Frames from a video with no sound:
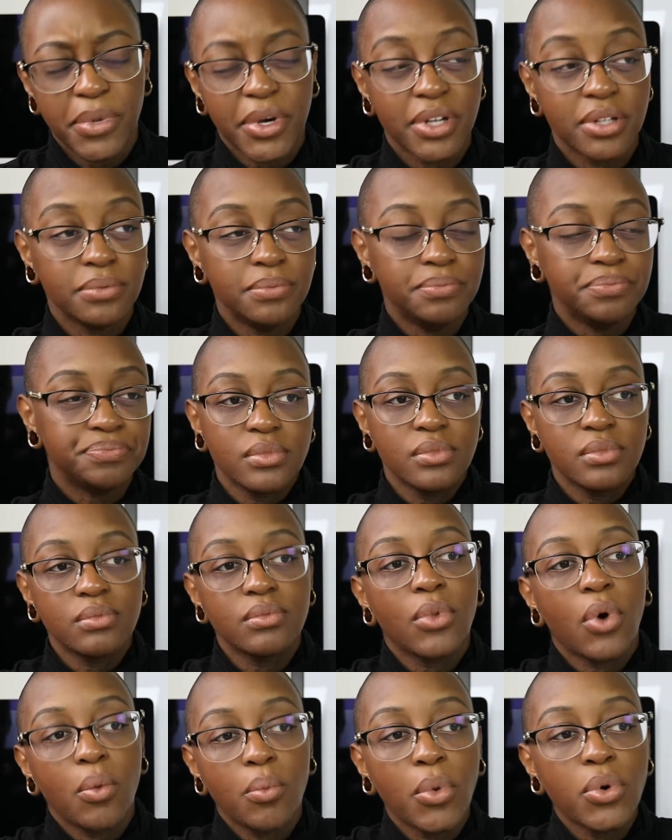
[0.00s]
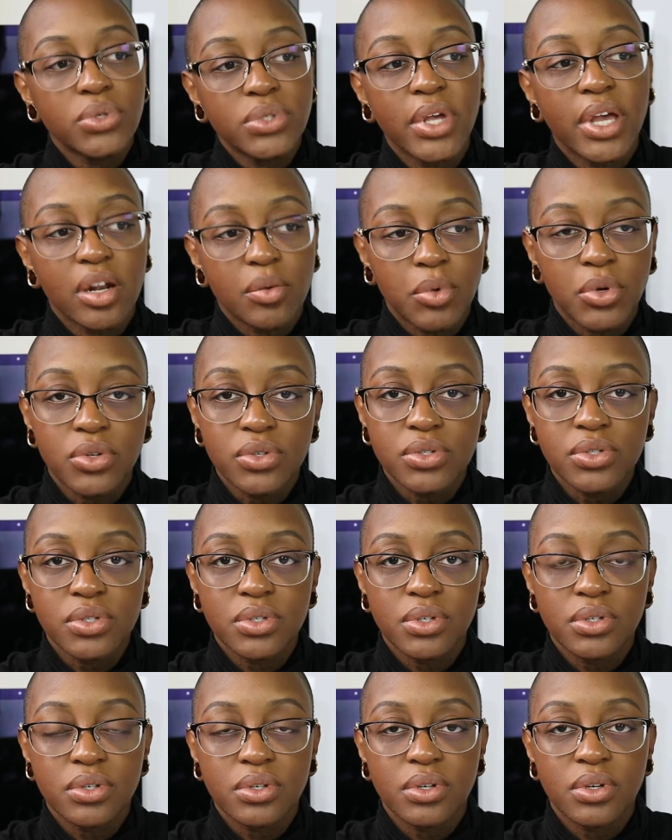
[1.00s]
But most animals,
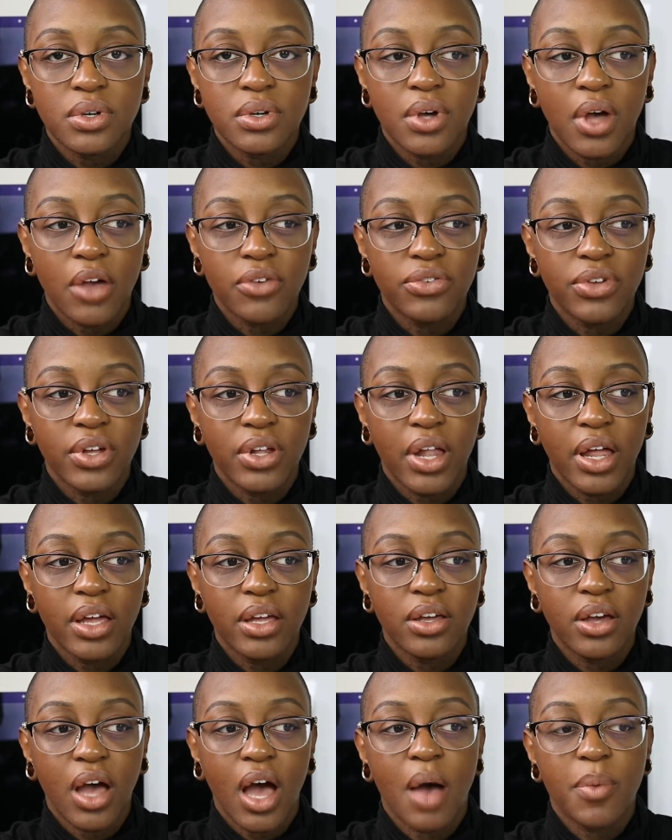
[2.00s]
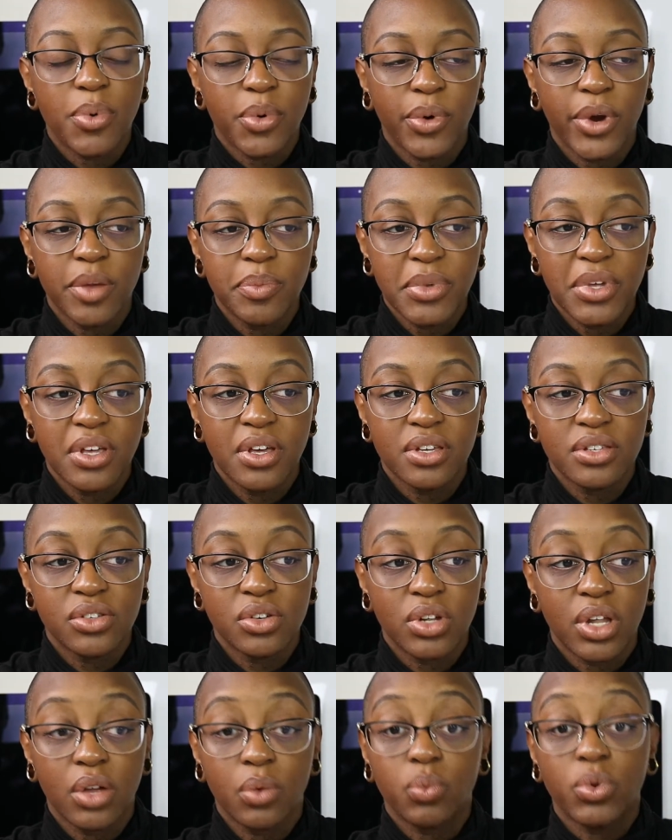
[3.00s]
I feel like, operate because
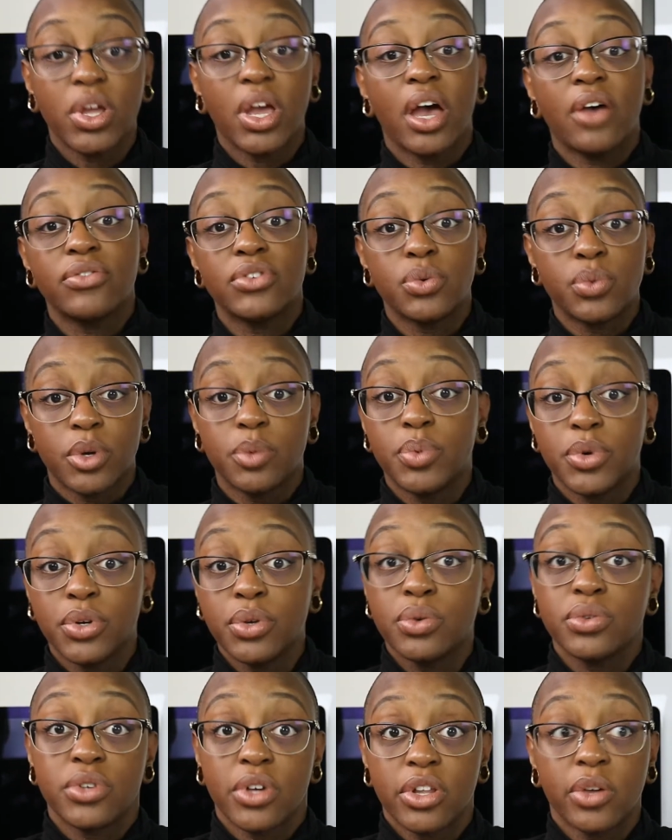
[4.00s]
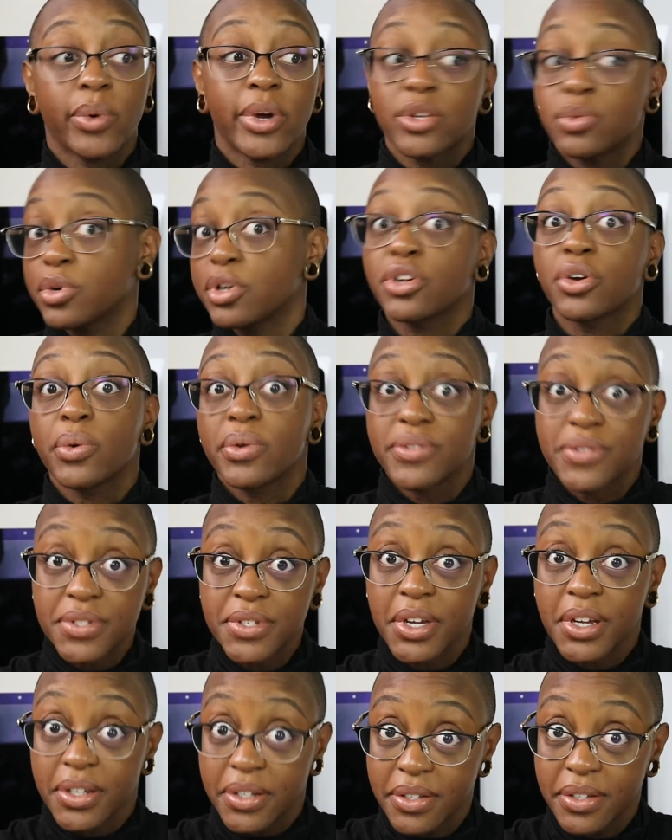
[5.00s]
they're like, we have to reproduce, otherwise we're gonna go
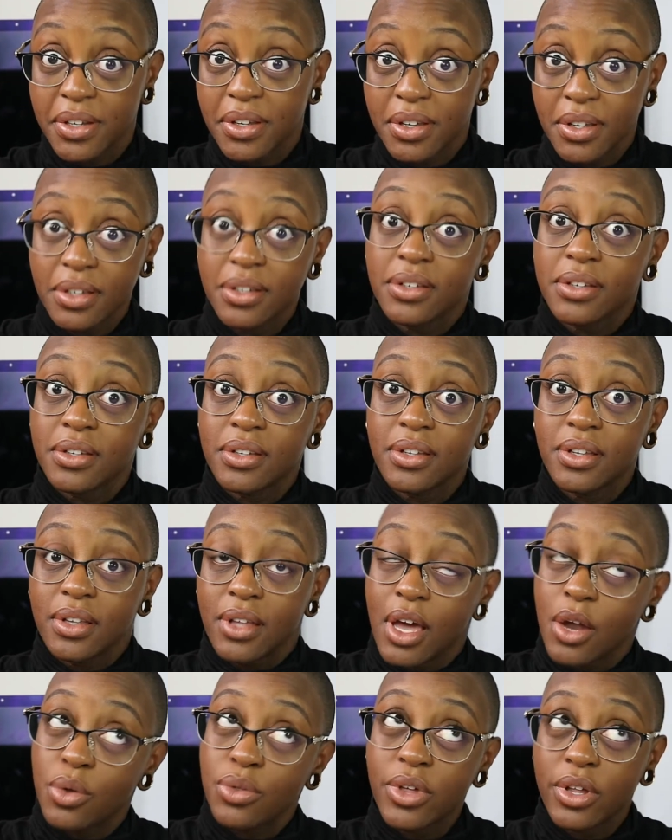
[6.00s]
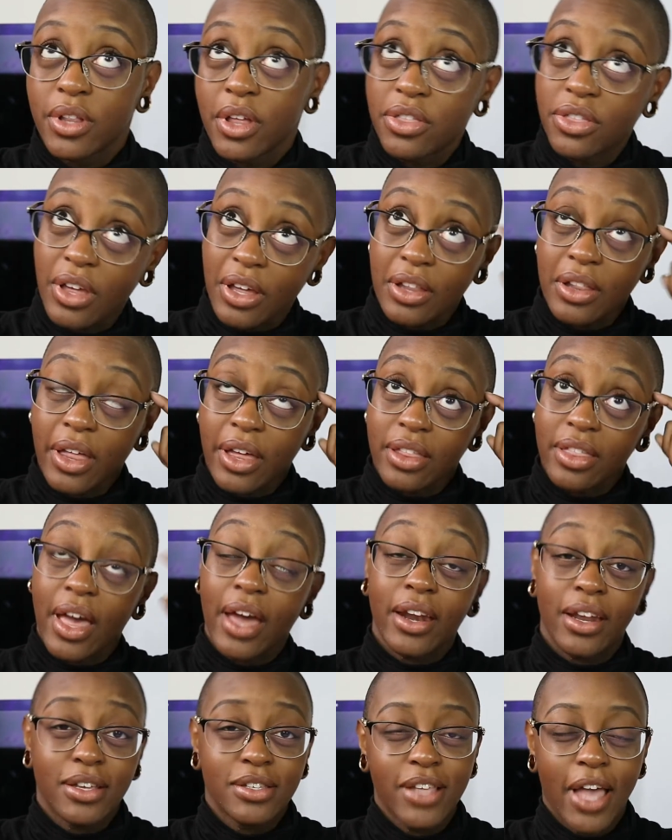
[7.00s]
extinct. I don't think they think like
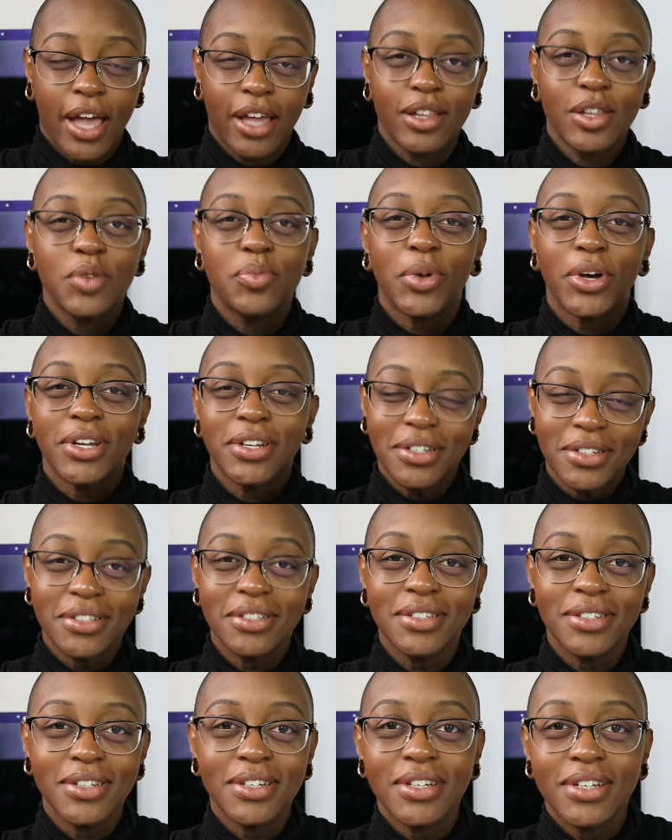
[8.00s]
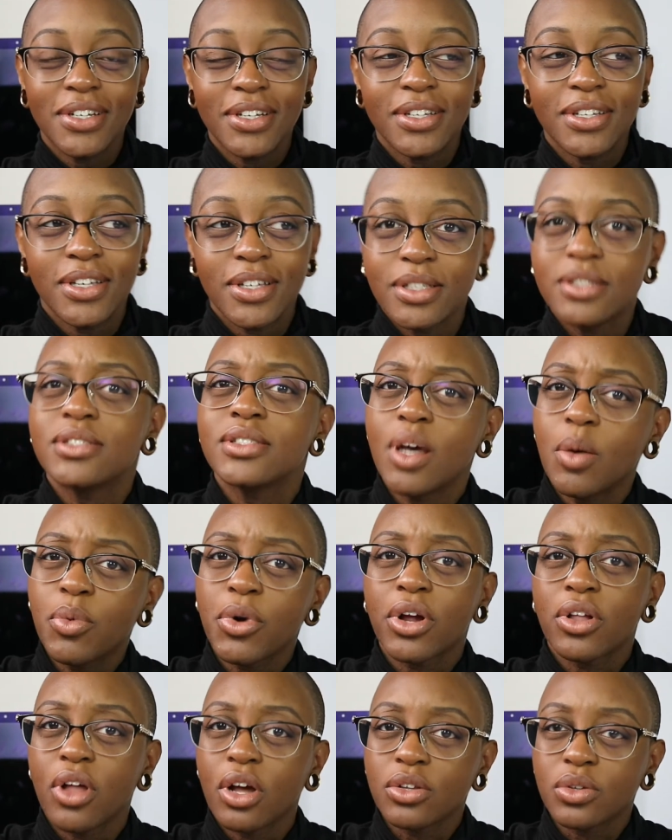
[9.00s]
that exactly, but
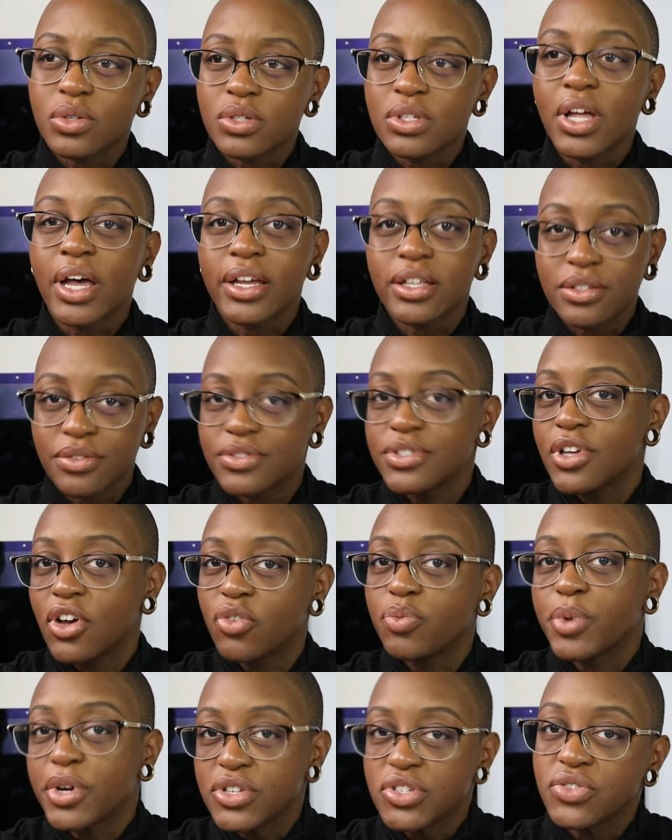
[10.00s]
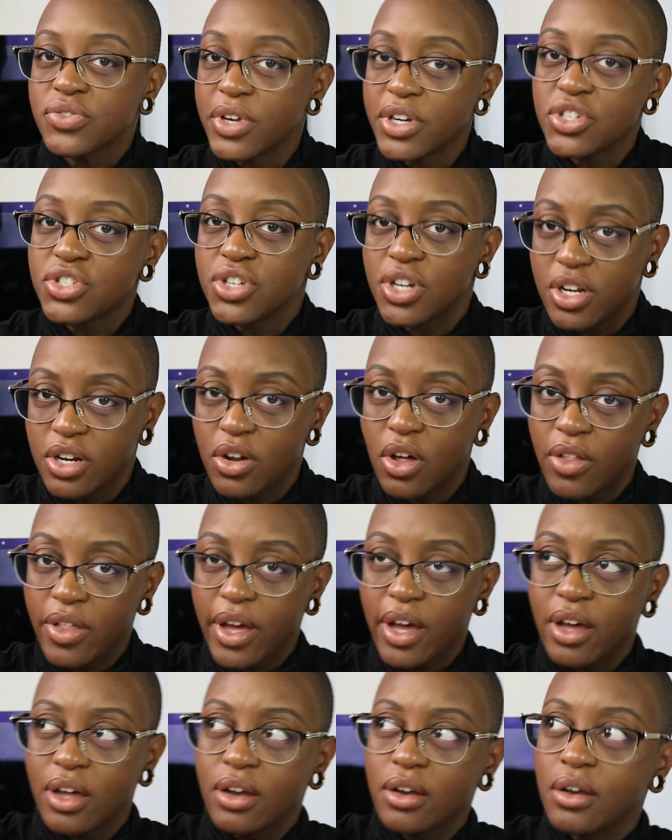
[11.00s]
somewhere along those lines of self-preservation and all
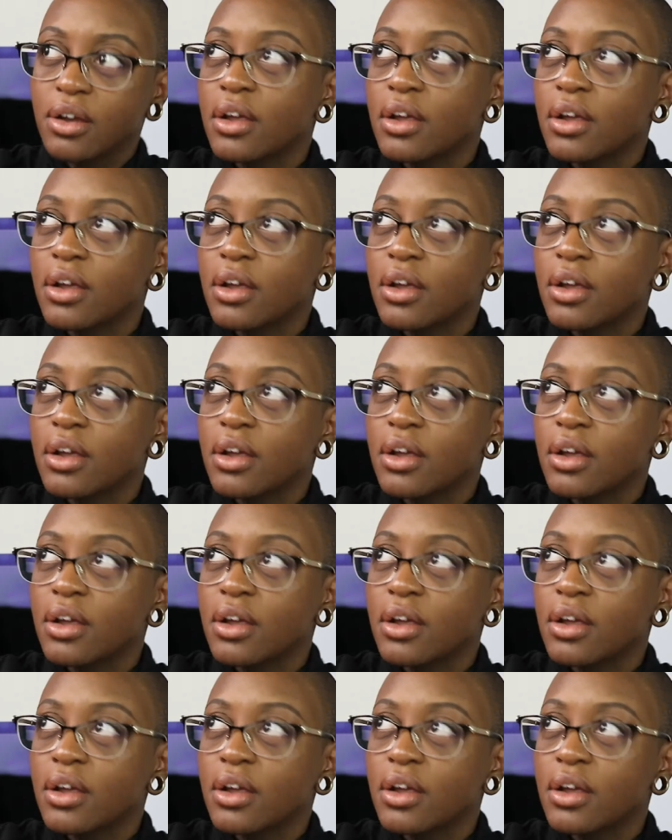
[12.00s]
that.